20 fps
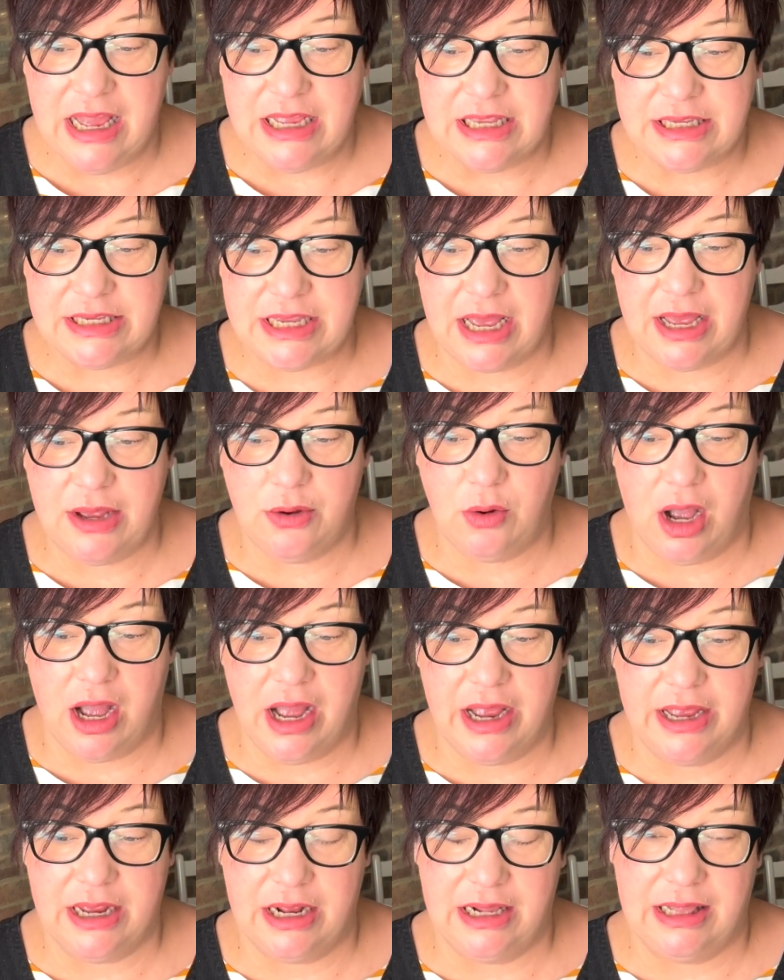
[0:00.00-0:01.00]
So
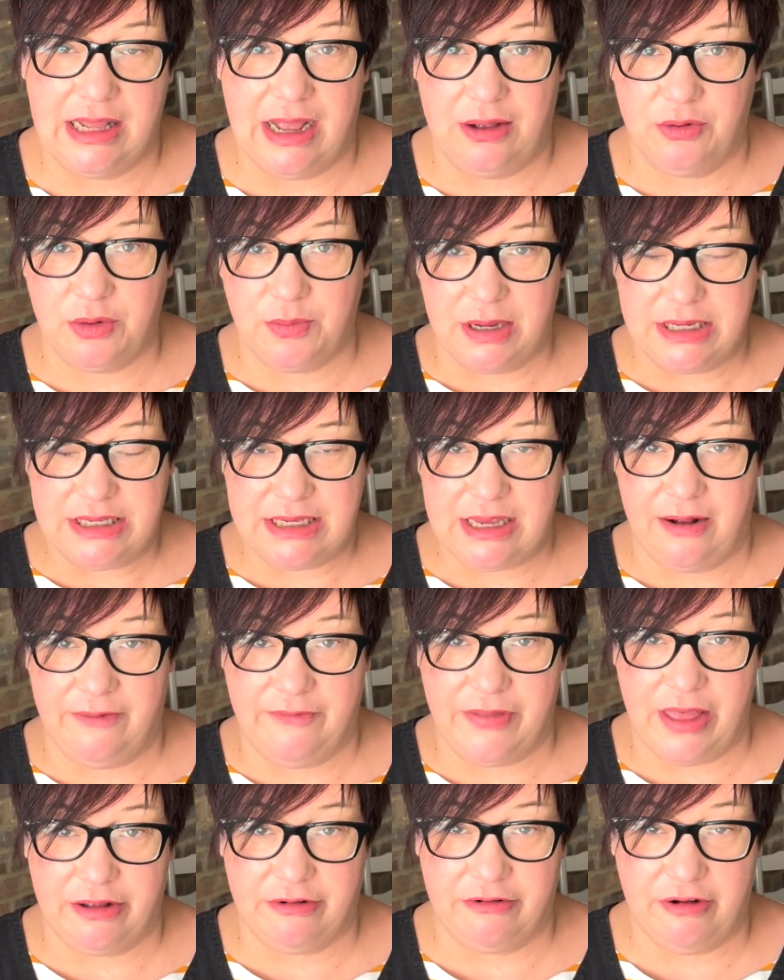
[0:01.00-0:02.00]
I allowed myself
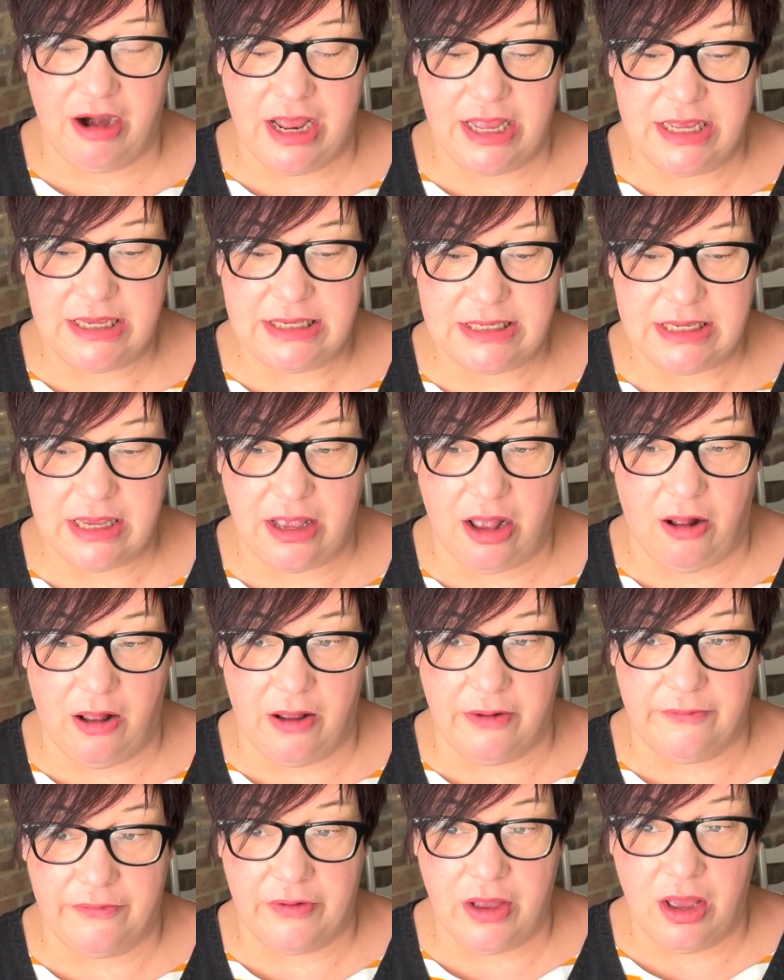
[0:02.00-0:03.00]
that grace
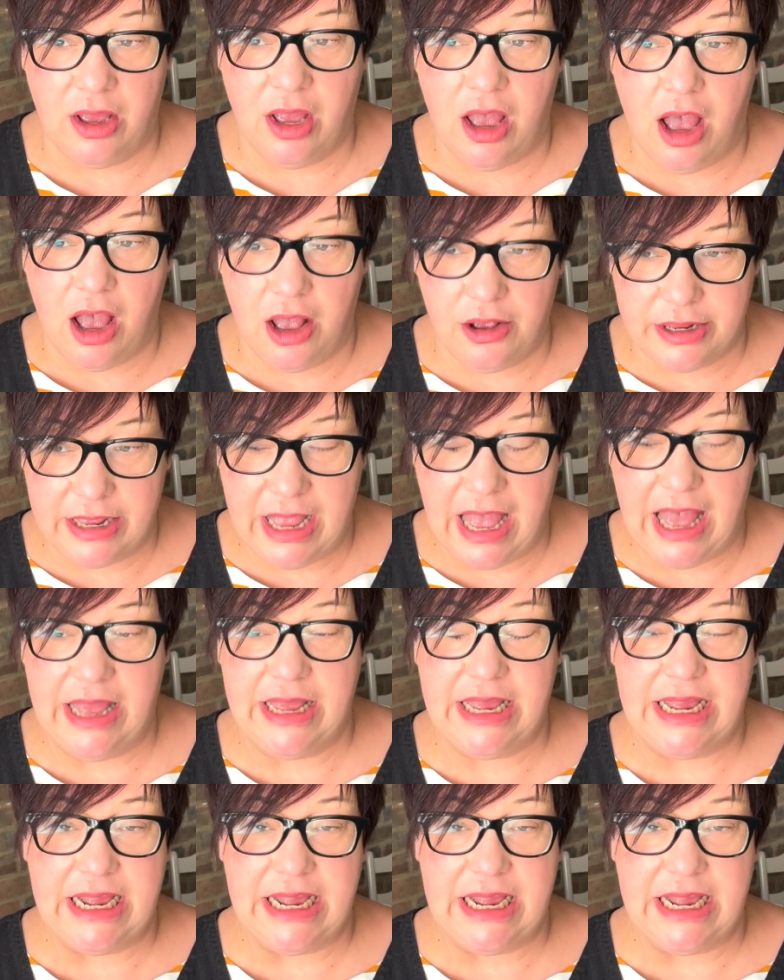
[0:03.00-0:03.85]
of, okay,